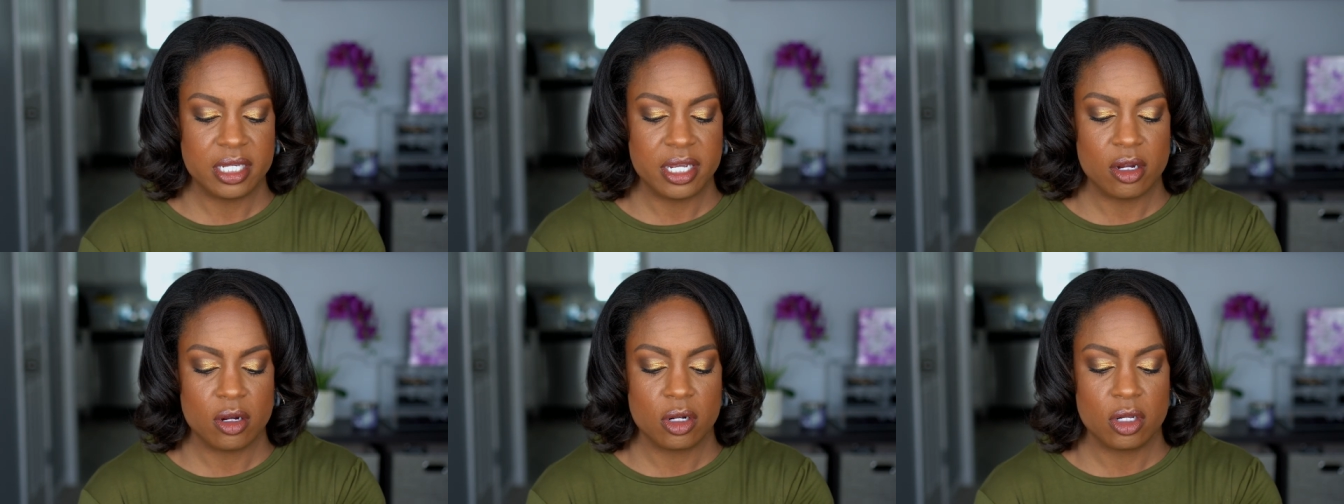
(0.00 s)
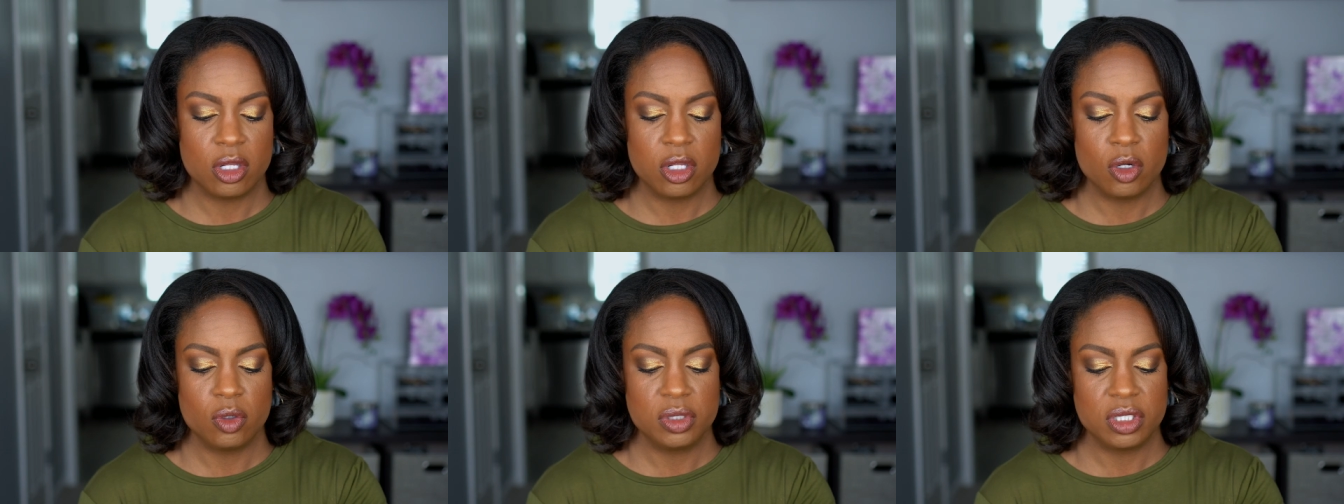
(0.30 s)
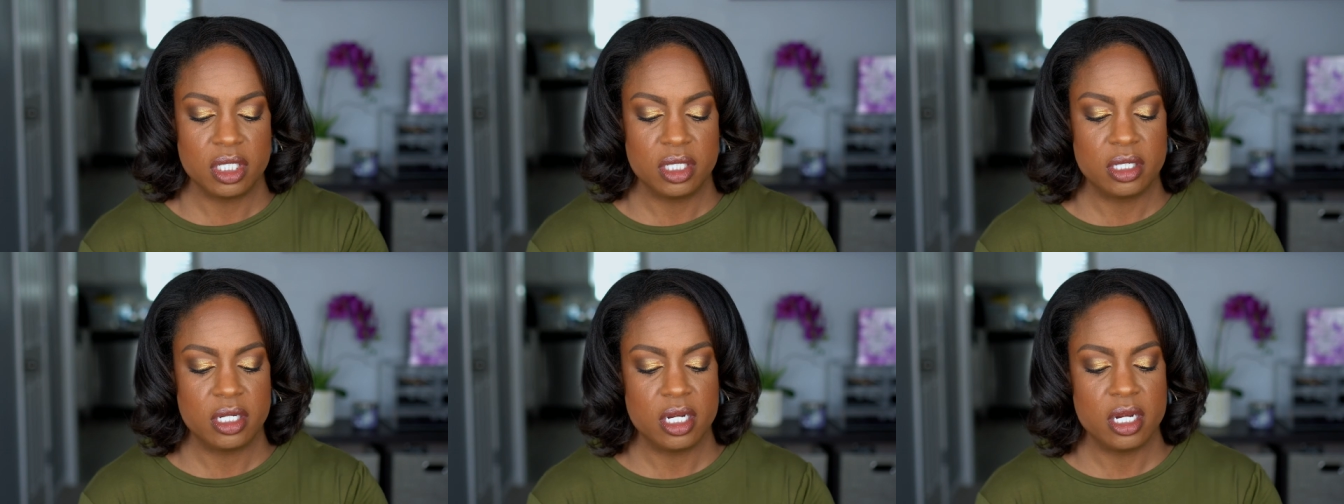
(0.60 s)
they are
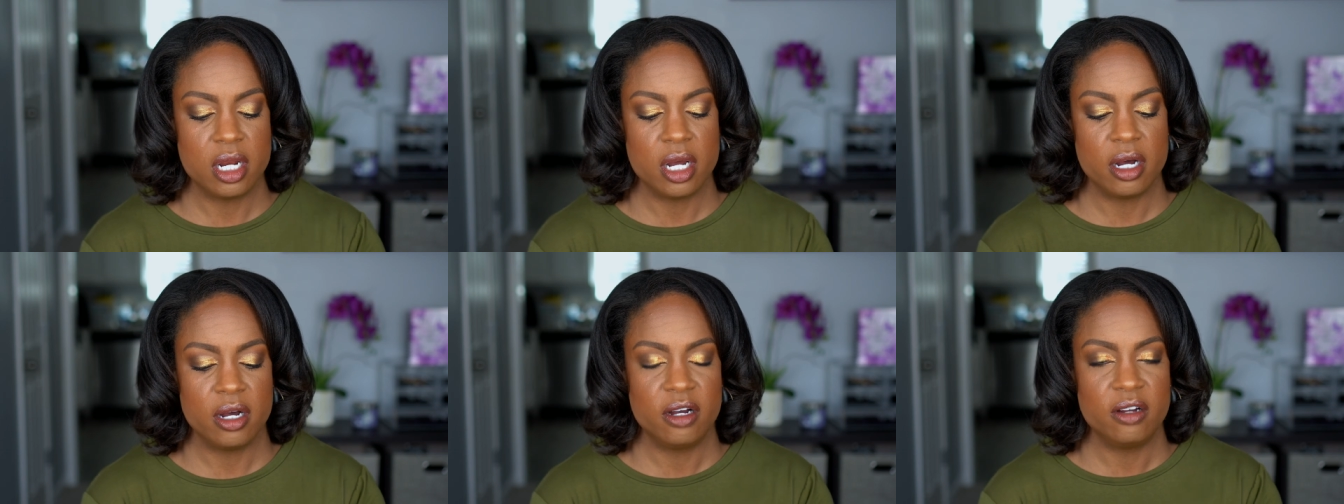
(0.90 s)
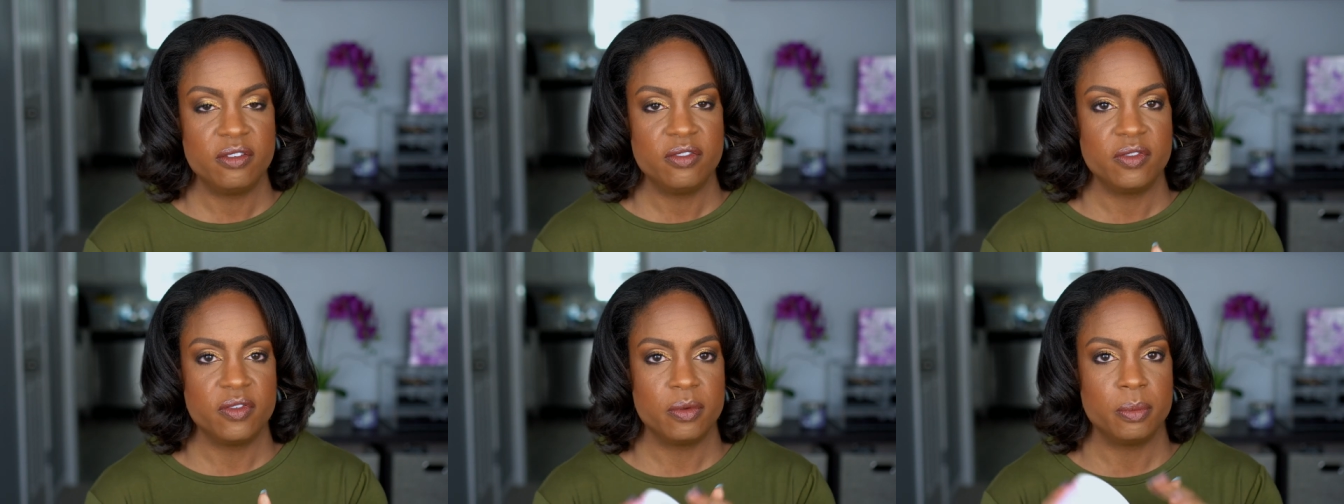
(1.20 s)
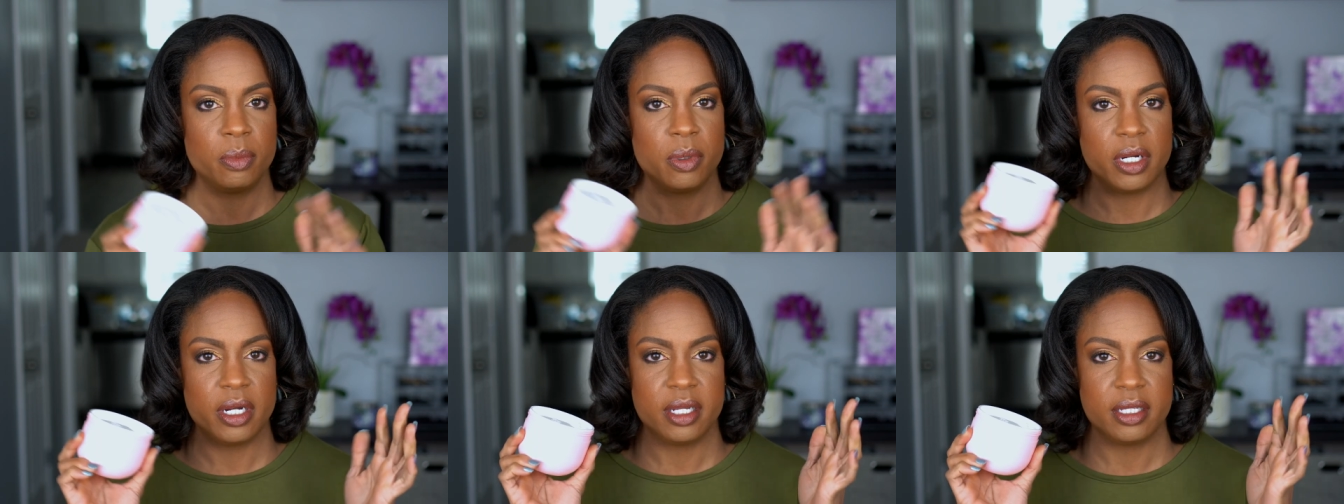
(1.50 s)
close enough,
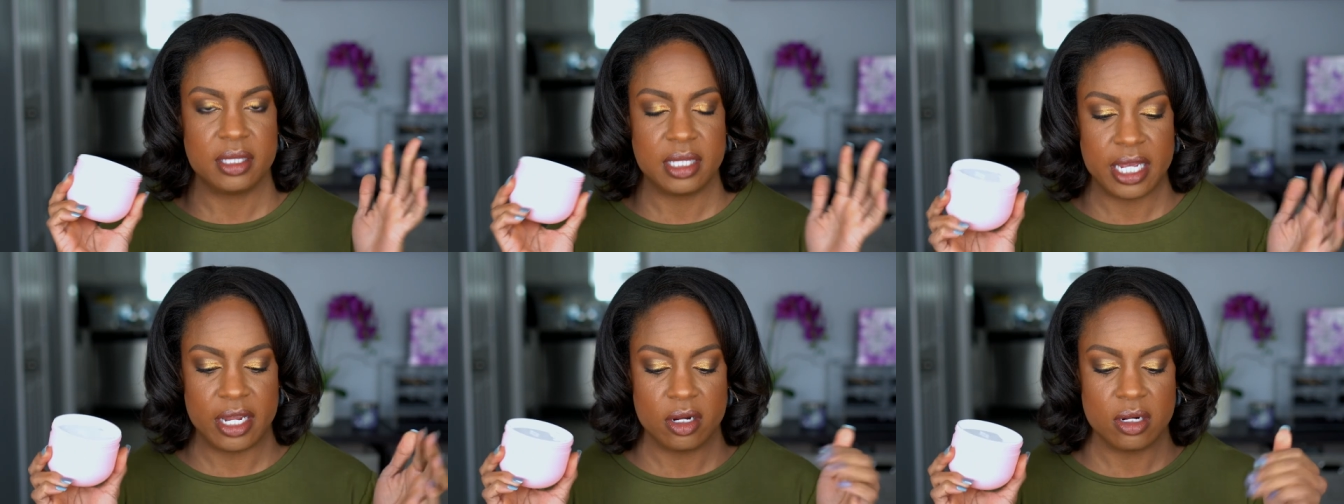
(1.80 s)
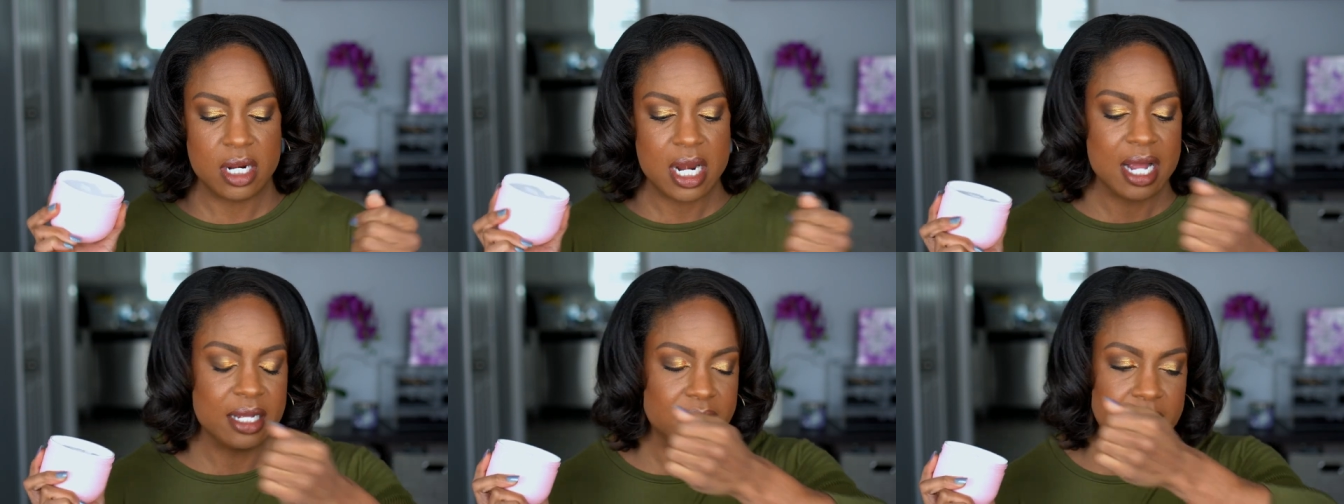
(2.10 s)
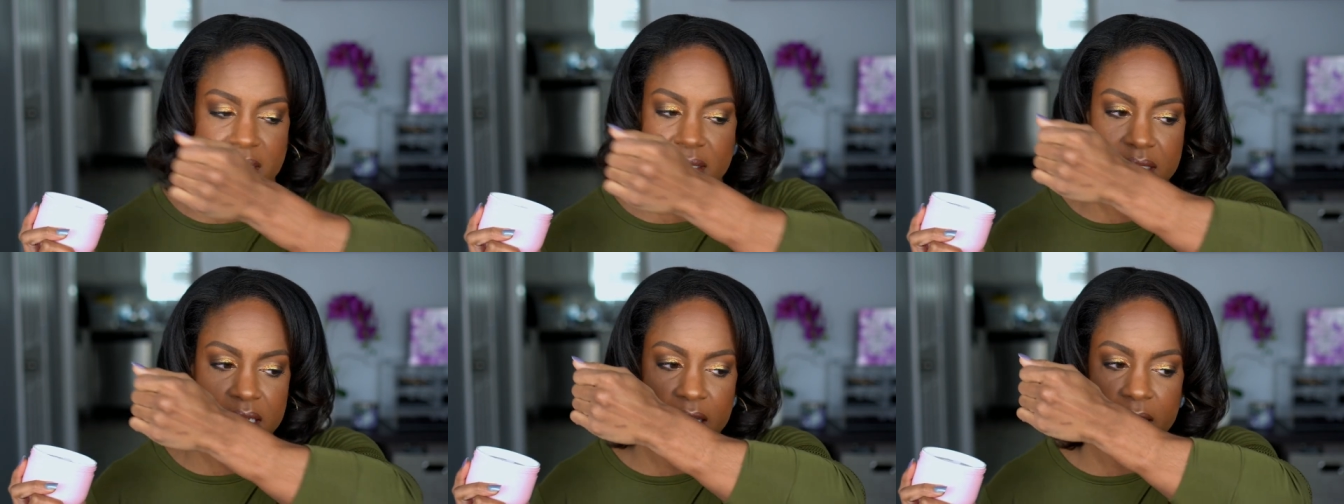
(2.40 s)
but they are
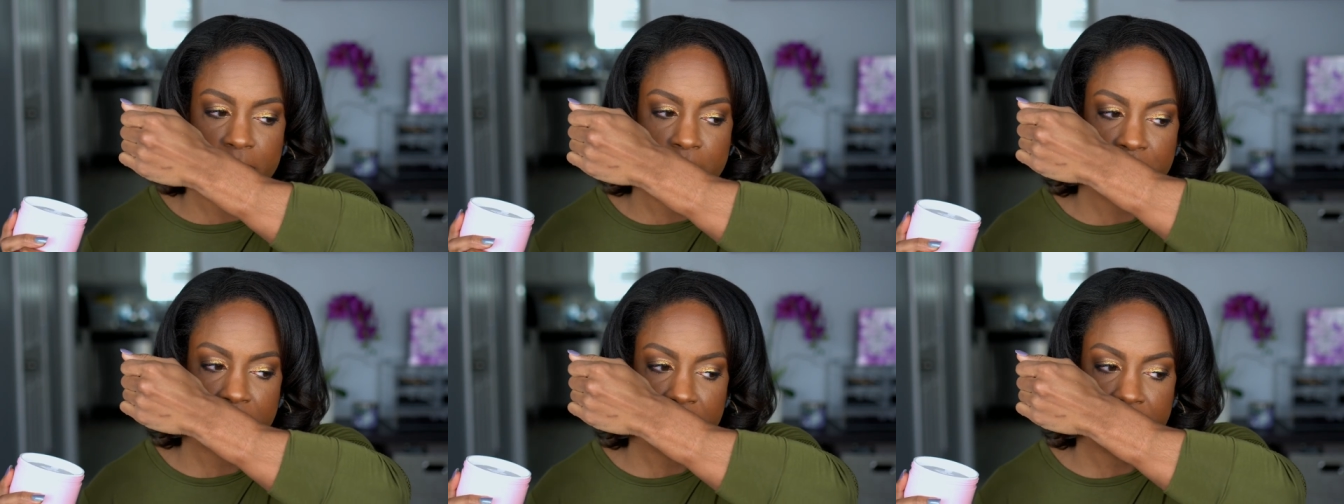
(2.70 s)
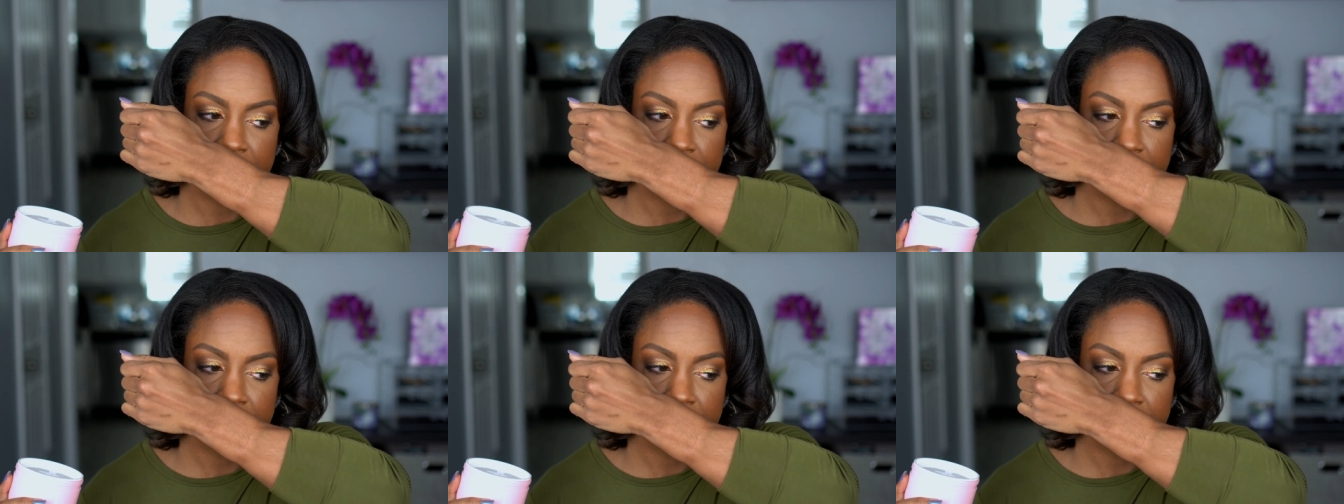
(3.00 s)
not the same.